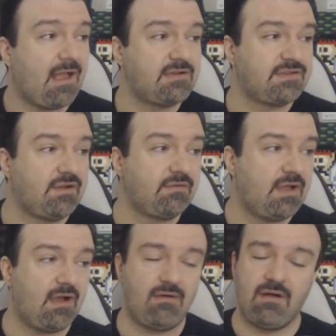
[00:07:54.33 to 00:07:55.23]
I just don't
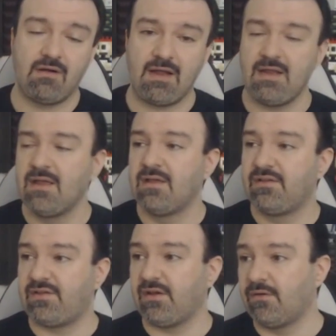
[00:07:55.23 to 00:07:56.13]
know, all right?
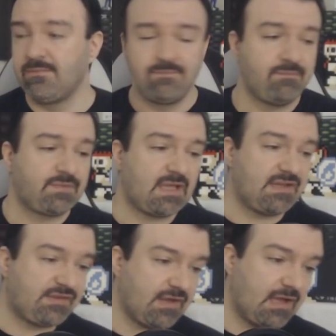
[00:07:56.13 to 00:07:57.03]
So,
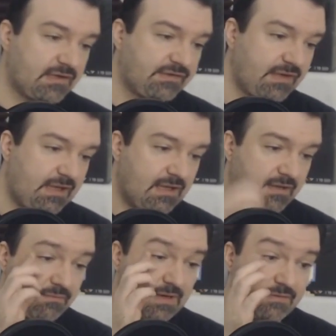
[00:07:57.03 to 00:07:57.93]
it sucks.
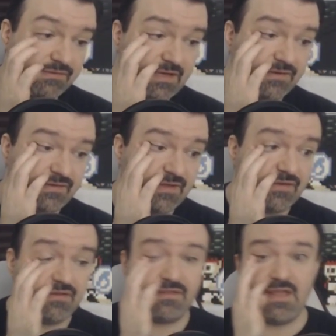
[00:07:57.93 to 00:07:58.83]
And what I would say is
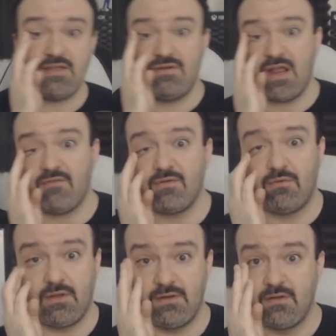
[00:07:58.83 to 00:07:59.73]
this. Thank you to
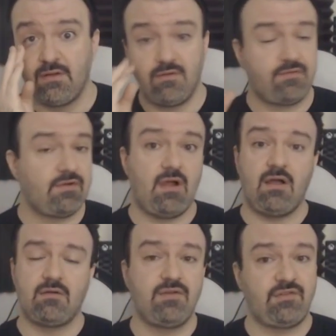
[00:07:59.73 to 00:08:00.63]
everyone for your
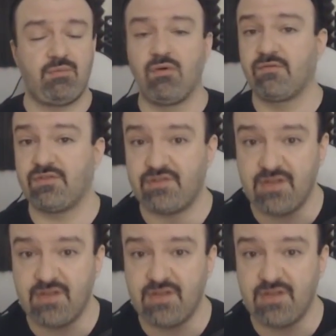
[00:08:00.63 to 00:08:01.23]
ongoing support, for